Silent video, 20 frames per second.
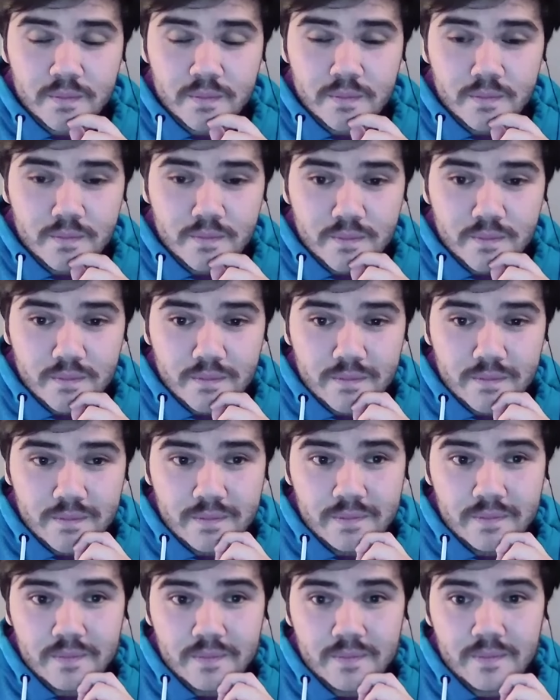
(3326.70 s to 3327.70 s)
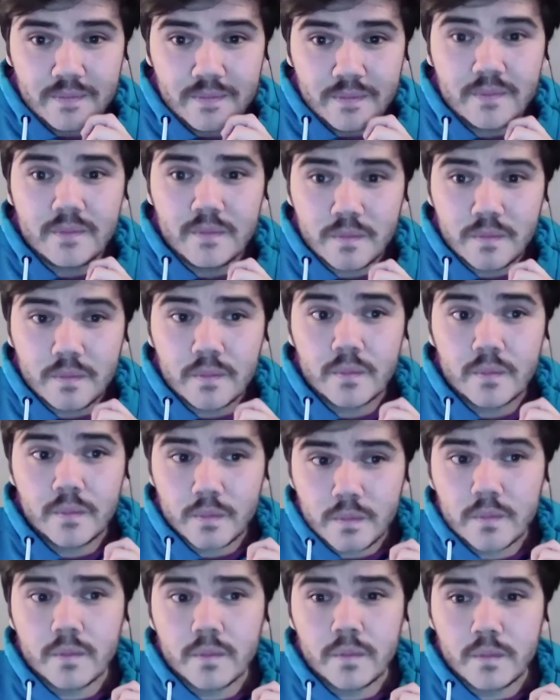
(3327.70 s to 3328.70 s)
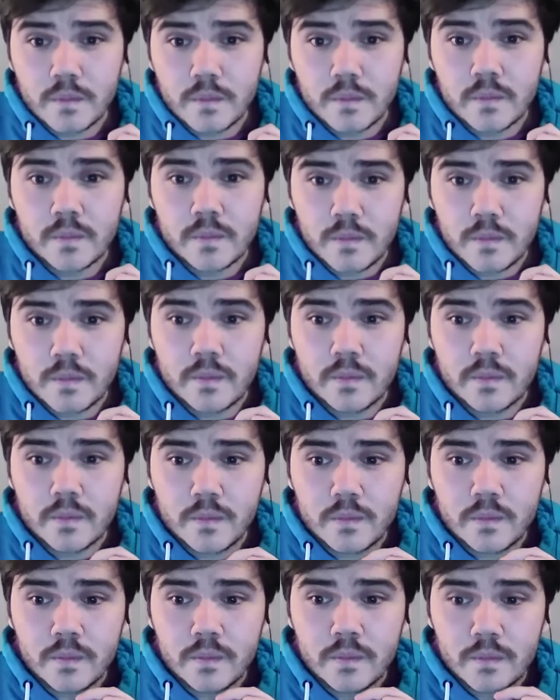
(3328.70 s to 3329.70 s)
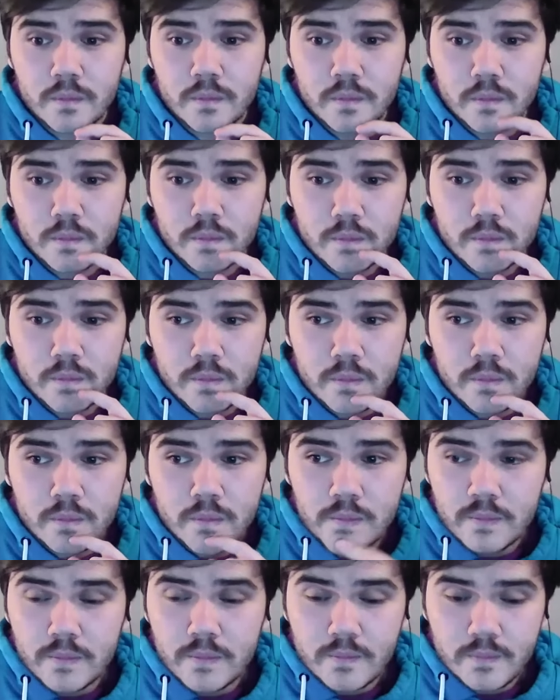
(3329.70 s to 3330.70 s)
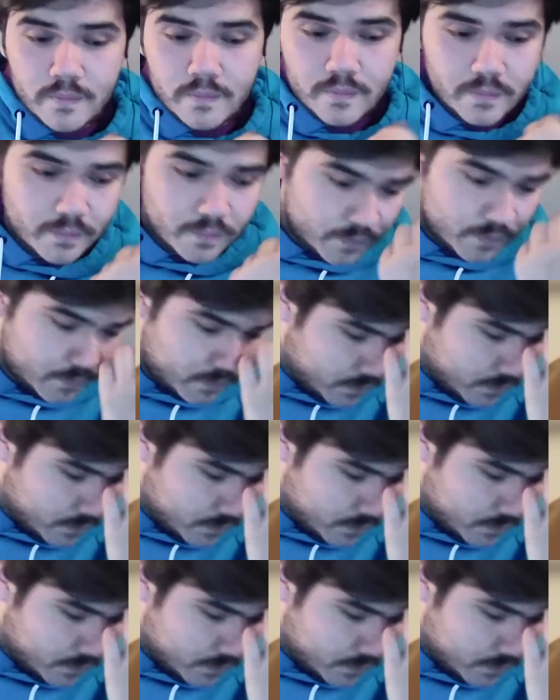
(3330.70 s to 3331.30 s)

No words are spoken by the person on screen.